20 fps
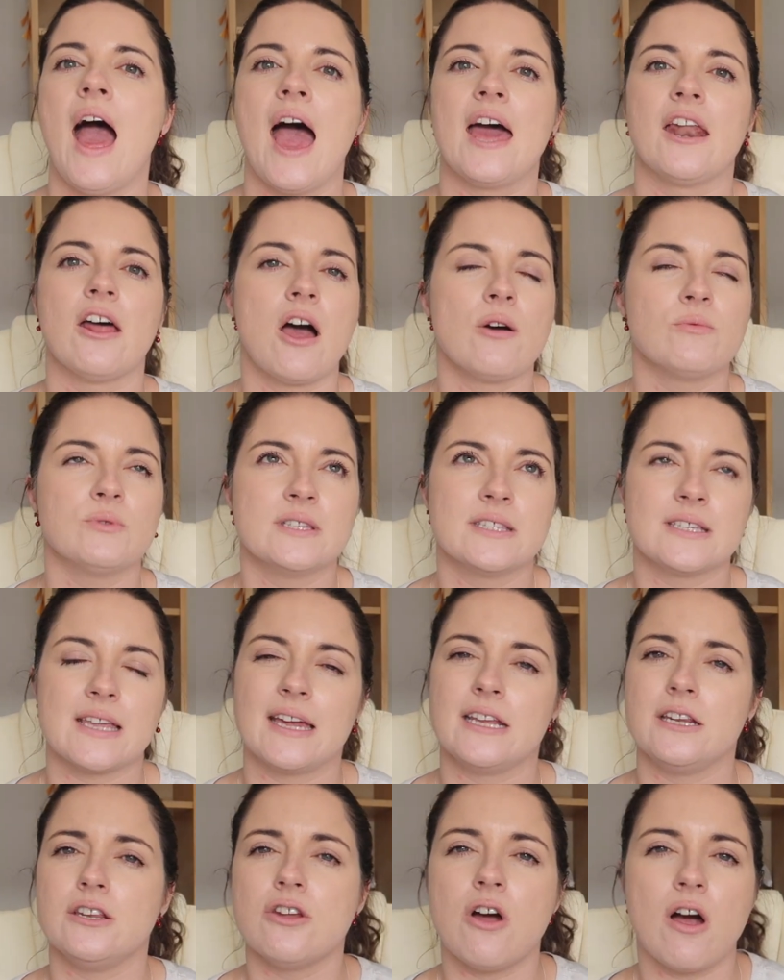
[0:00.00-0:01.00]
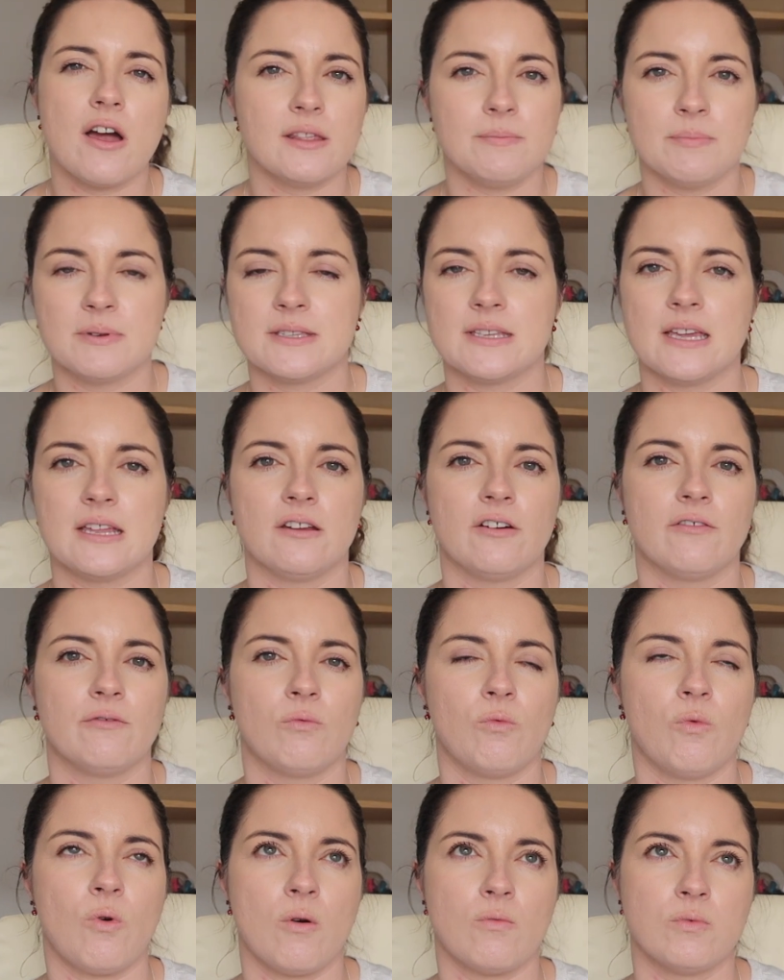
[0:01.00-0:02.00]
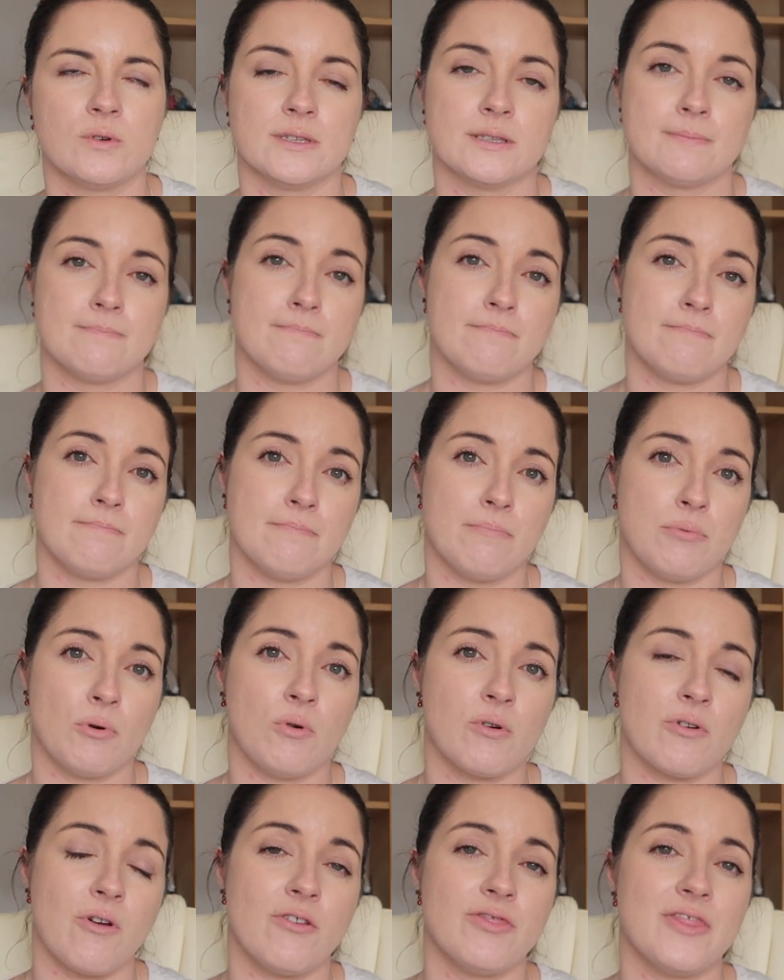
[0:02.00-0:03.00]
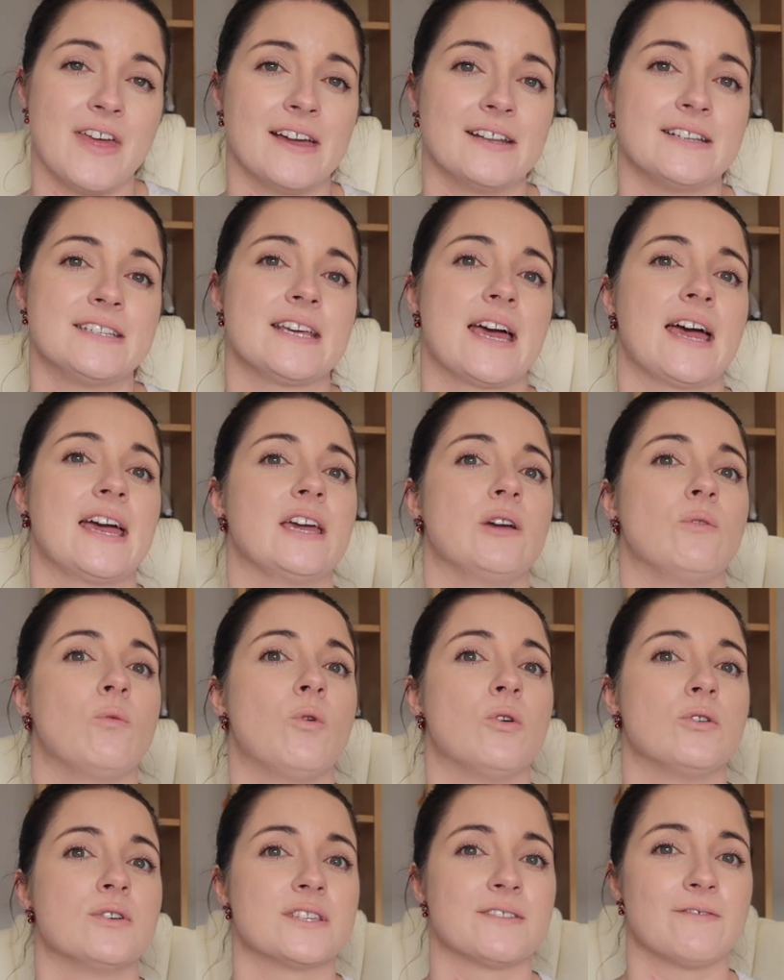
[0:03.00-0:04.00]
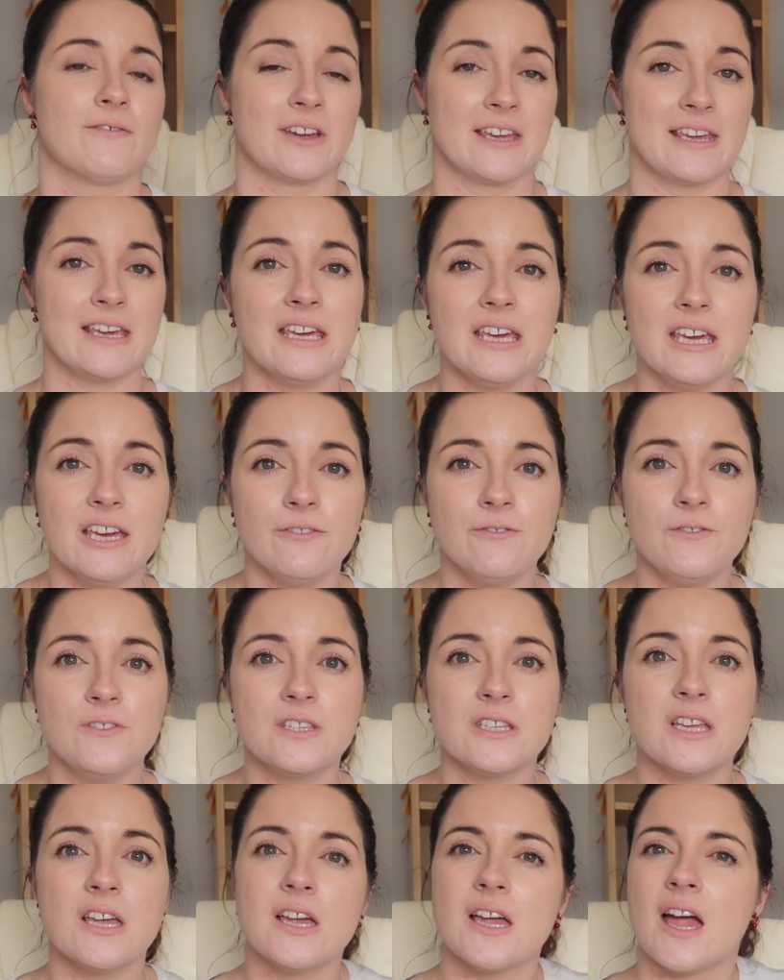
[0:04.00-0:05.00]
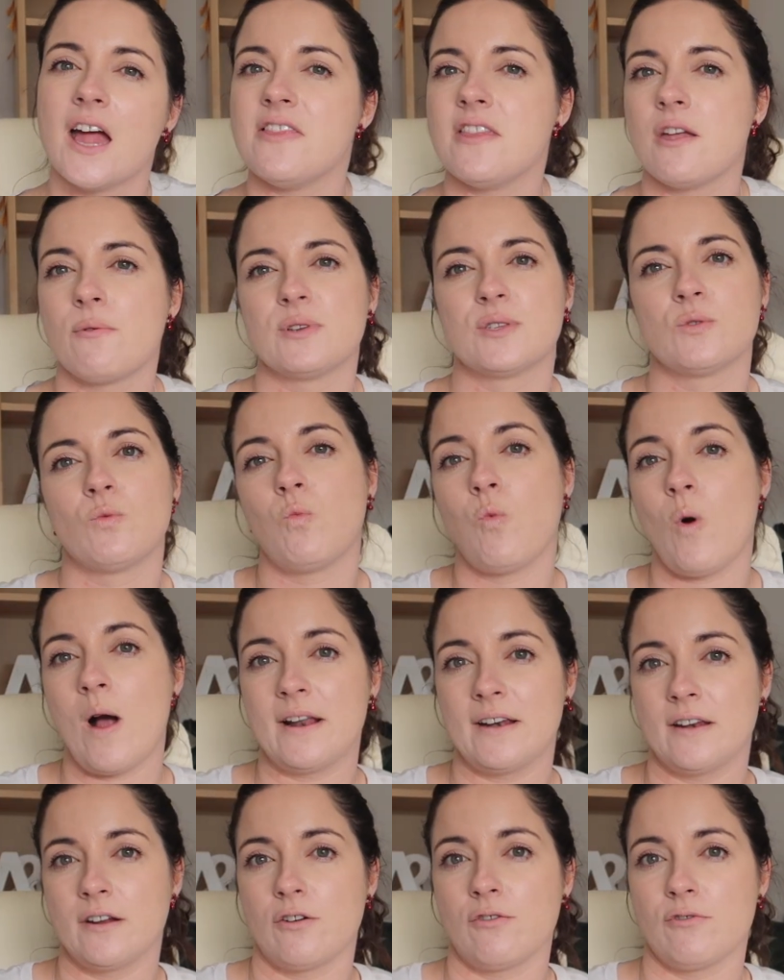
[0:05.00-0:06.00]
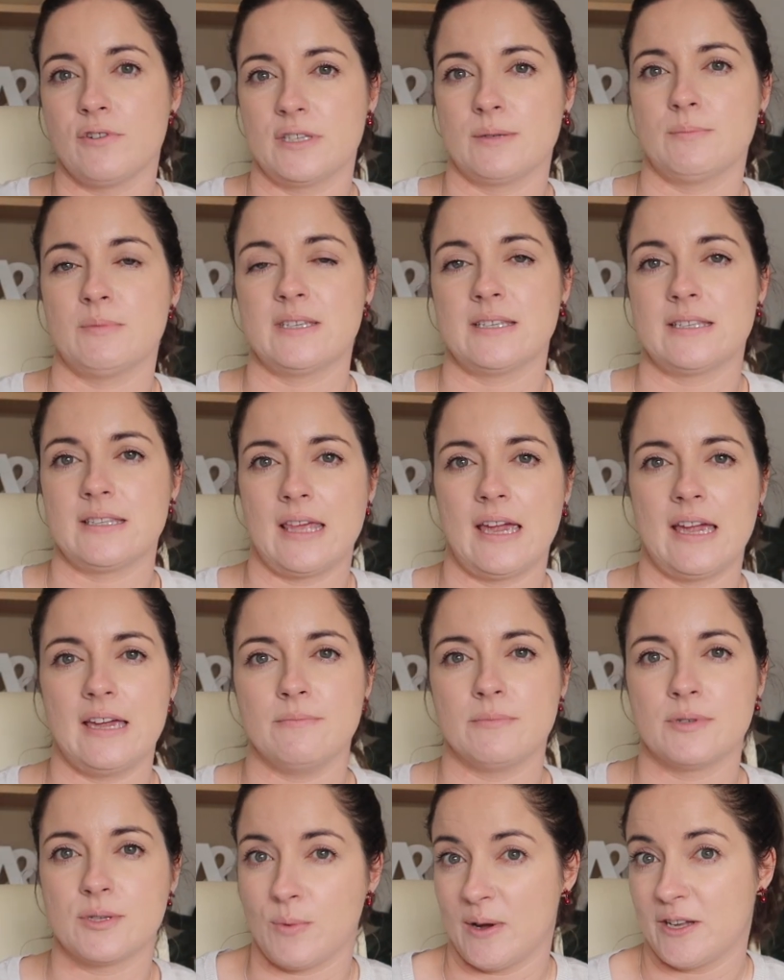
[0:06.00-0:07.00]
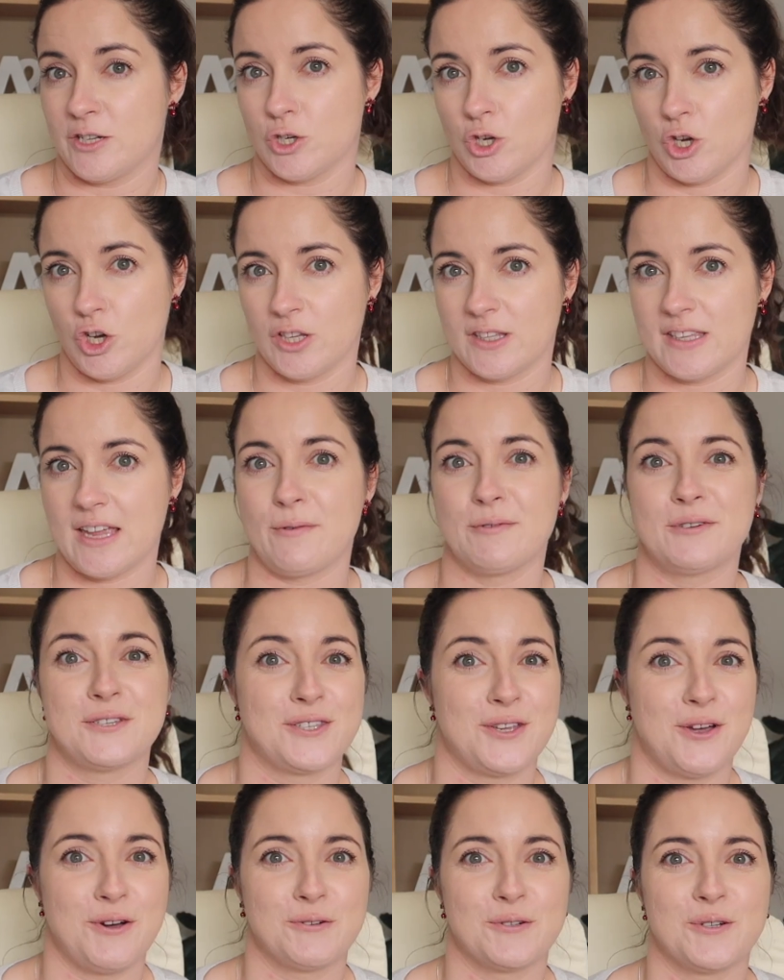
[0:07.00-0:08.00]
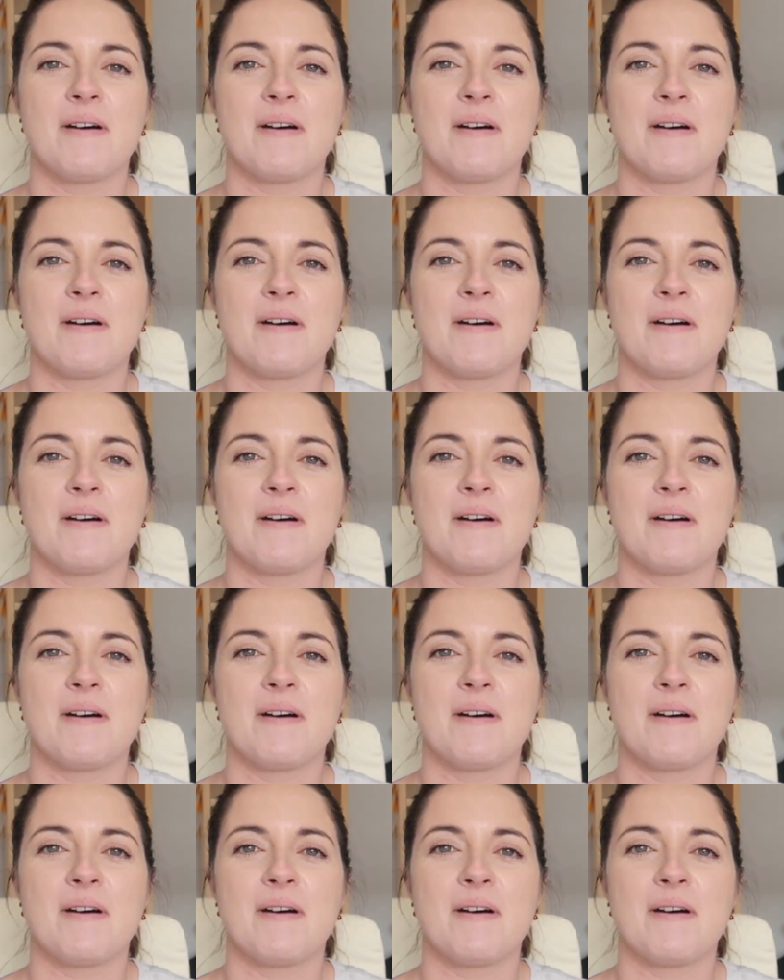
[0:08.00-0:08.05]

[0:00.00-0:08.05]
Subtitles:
And I would say 90% of what was bought on that day was for gifts, and there was one Christmas themed sweatshirt that was sold.